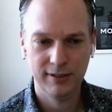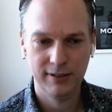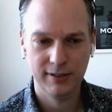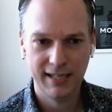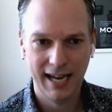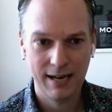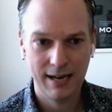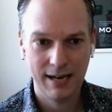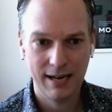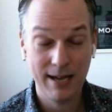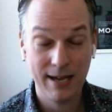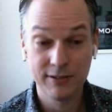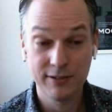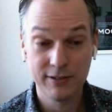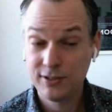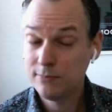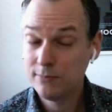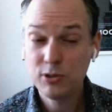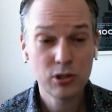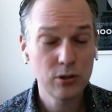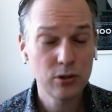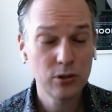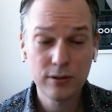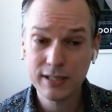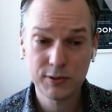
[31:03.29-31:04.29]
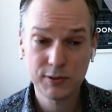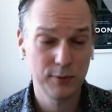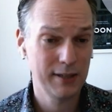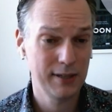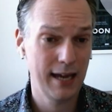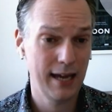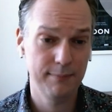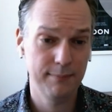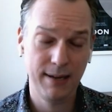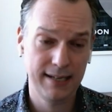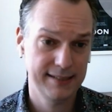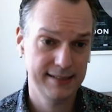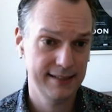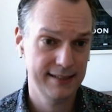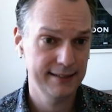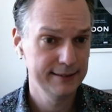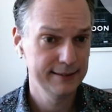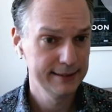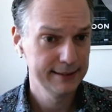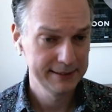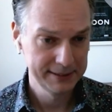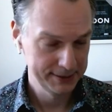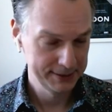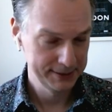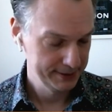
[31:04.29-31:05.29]
after it came out. So I'm sure this will get better.
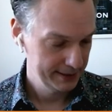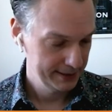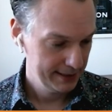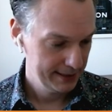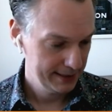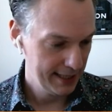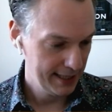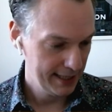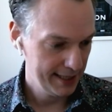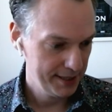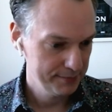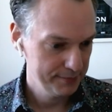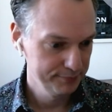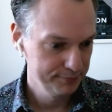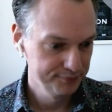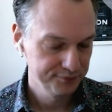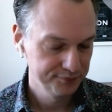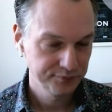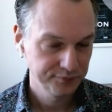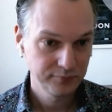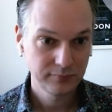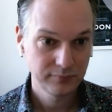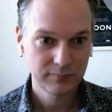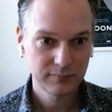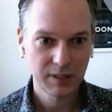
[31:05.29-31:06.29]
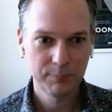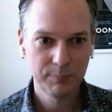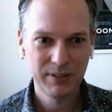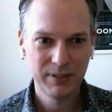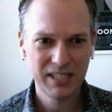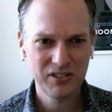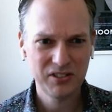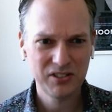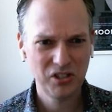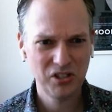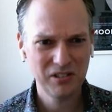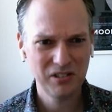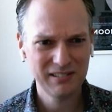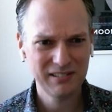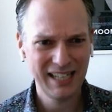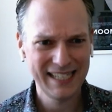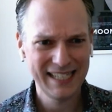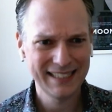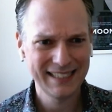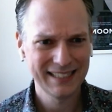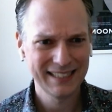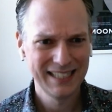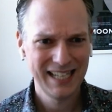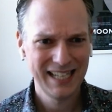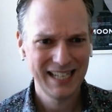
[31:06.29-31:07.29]
Sure. But it took
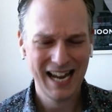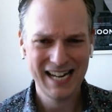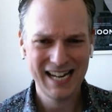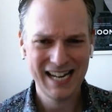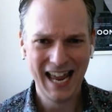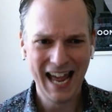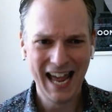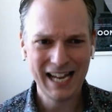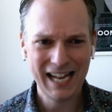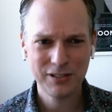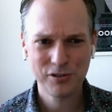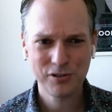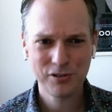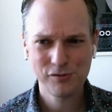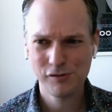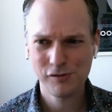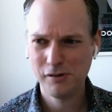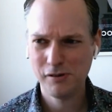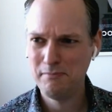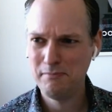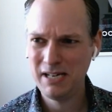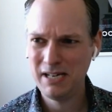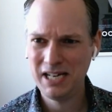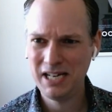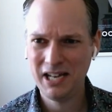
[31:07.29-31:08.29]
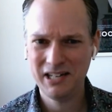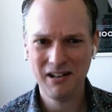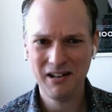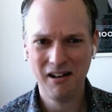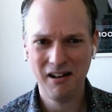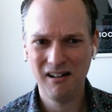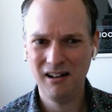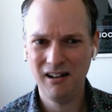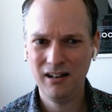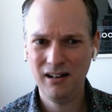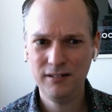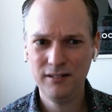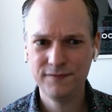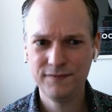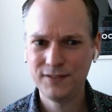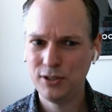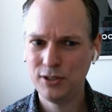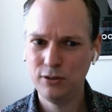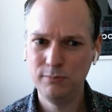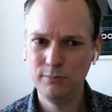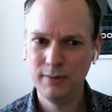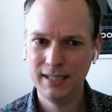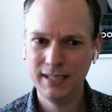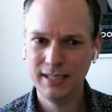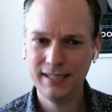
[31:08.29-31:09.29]
like an extra minute and a half,
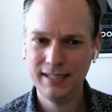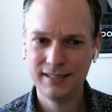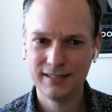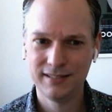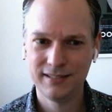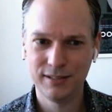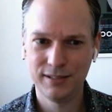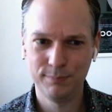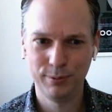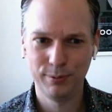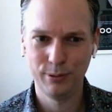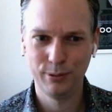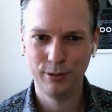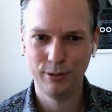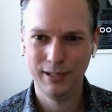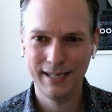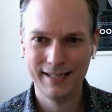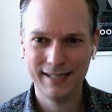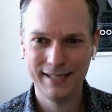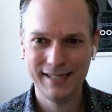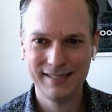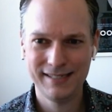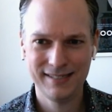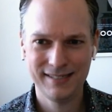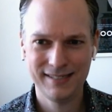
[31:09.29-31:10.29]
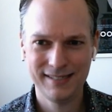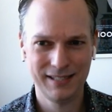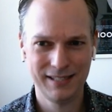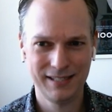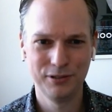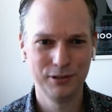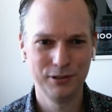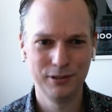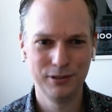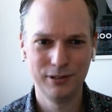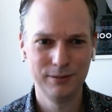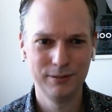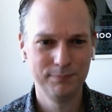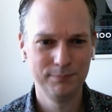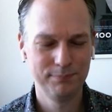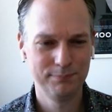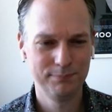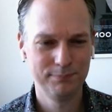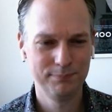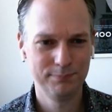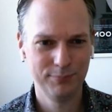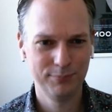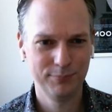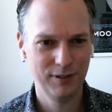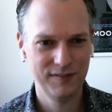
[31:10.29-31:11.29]
2 minutes to deploy a single
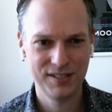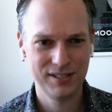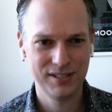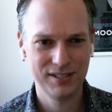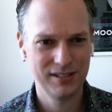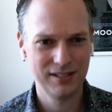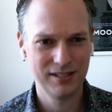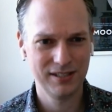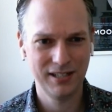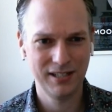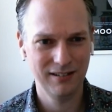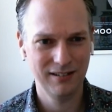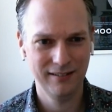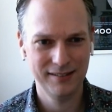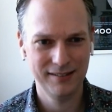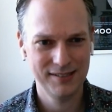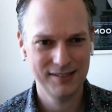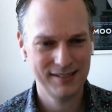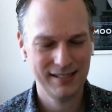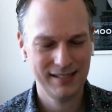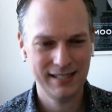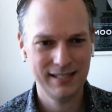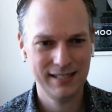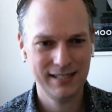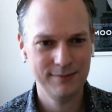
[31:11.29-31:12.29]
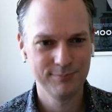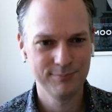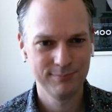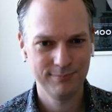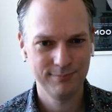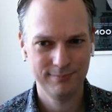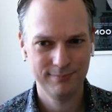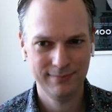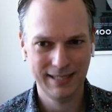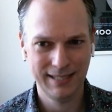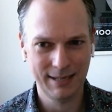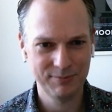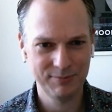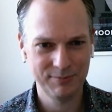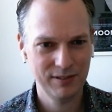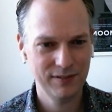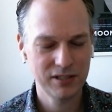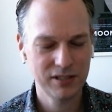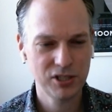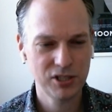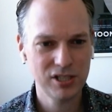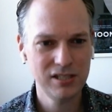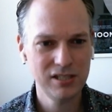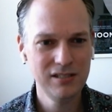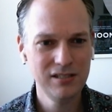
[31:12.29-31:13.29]
provision concurrency Lambda
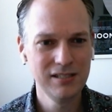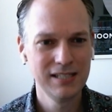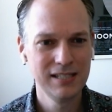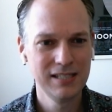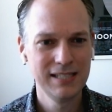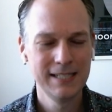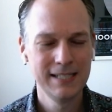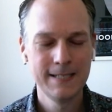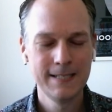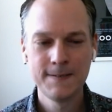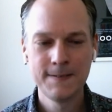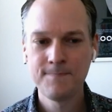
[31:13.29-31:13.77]
function.